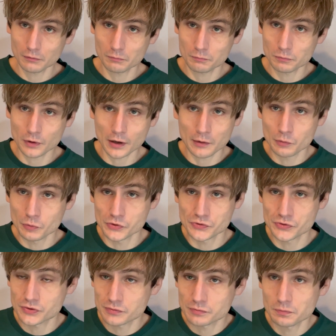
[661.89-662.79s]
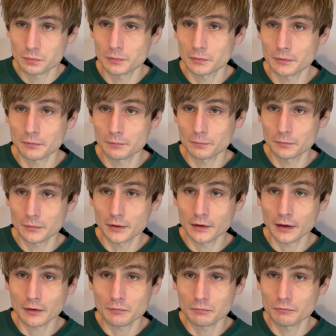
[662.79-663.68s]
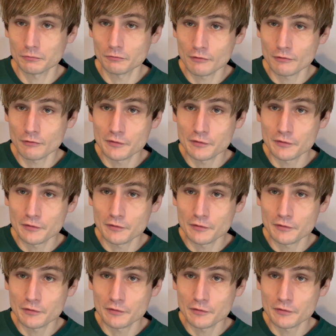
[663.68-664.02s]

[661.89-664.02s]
I was like read